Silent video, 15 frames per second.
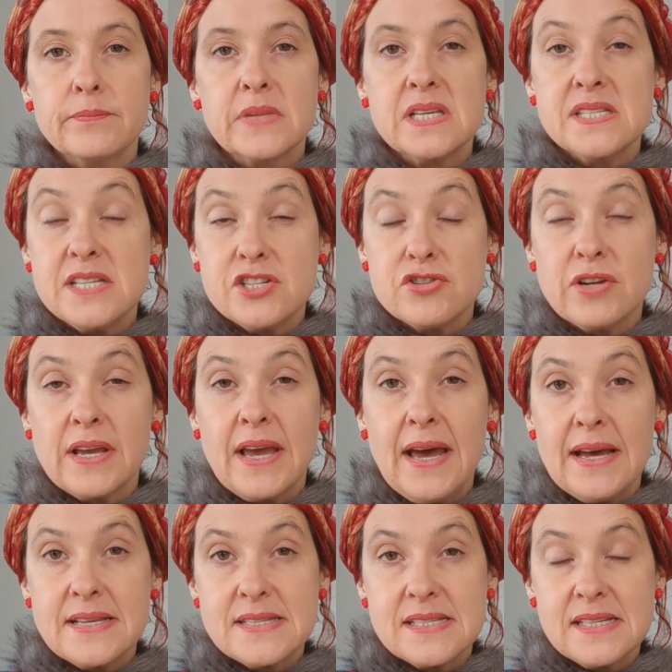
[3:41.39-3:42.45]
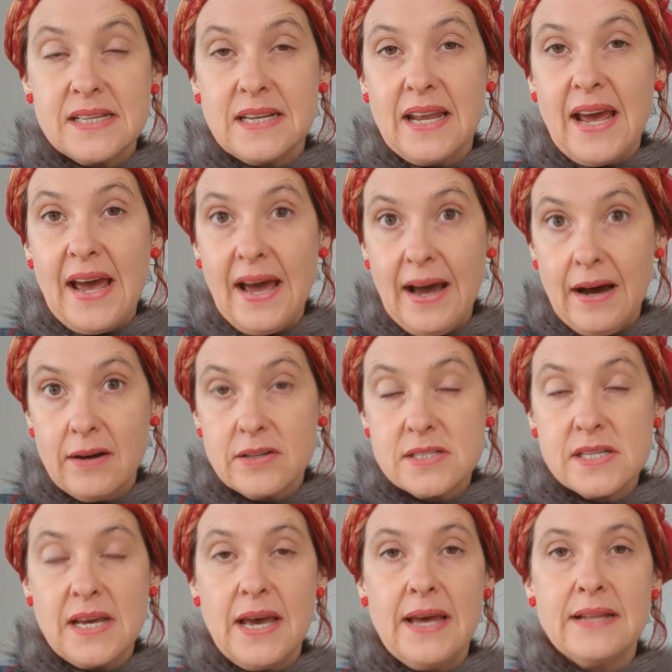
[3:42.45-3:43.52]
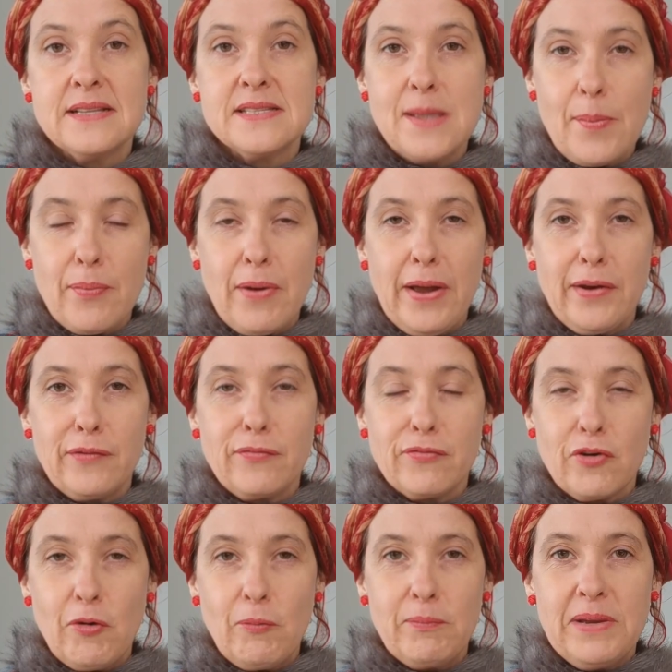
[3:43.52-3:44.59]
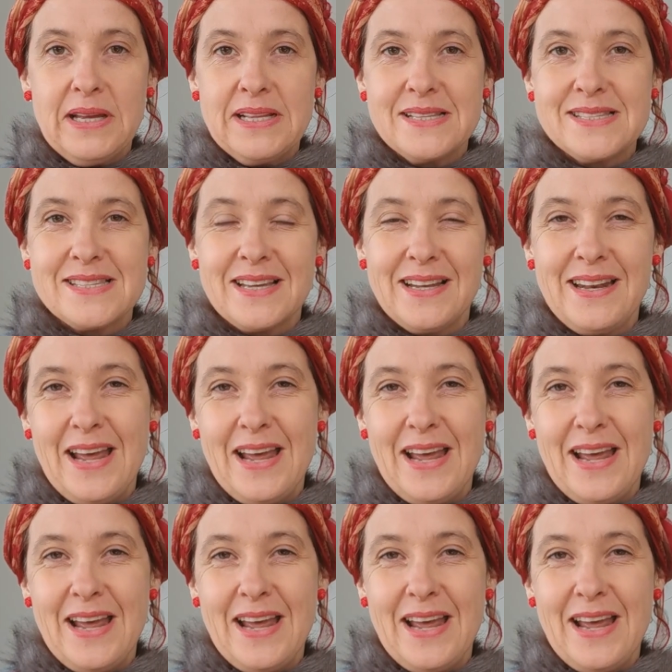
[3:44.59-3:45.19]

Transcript: citric acid out and separate it from its